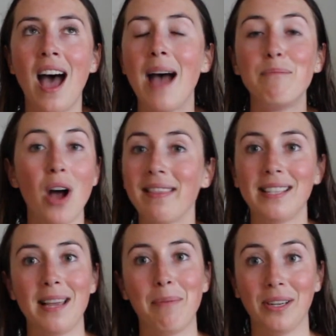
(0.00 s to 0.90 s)
I'm not the
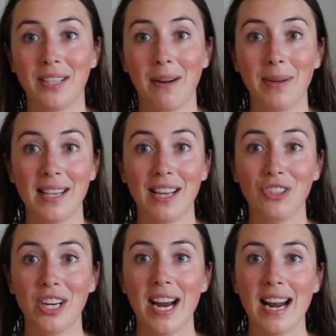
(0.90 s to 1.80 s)
same person I was
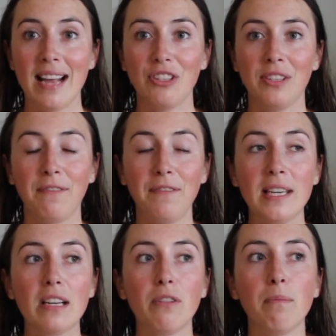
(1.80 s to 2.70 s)
last year, and I just
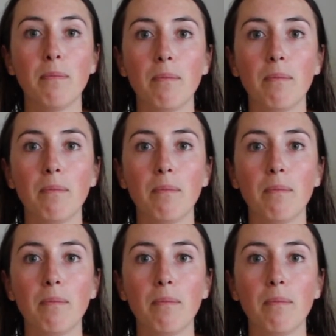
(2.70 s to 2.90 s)
feel